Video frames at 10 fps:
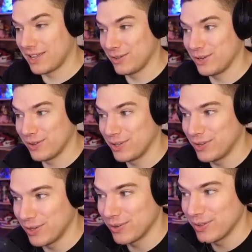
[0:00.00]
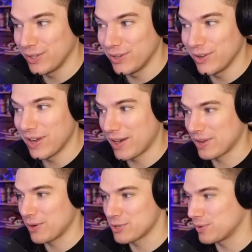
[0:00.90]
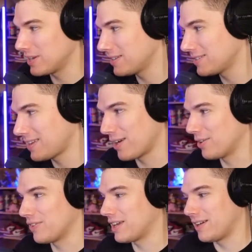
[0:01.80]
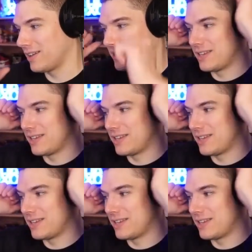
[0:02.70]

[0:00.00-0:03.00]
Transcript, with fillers: you do. You do. You do. I don't care which one it is. I don't even care. It's